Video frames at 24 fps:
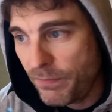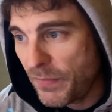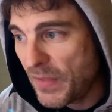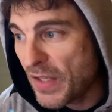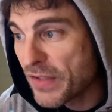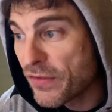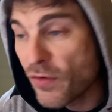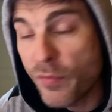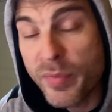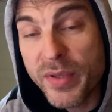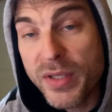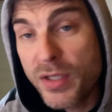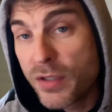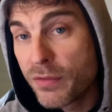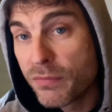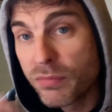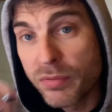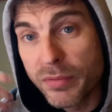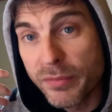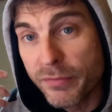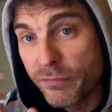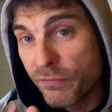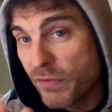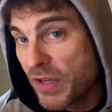So I've been able
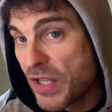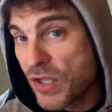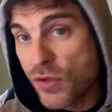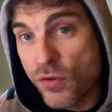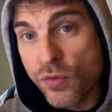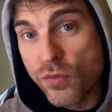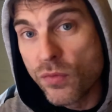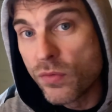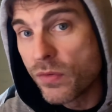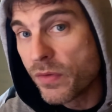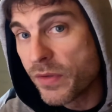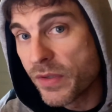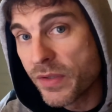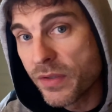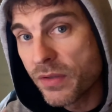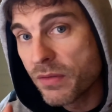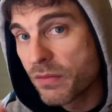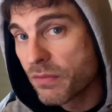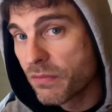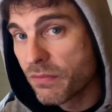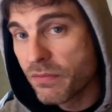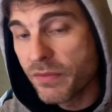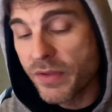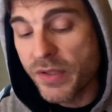to reuse
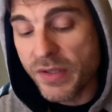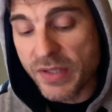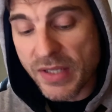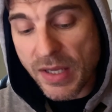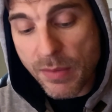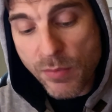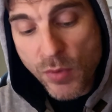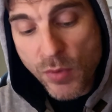the same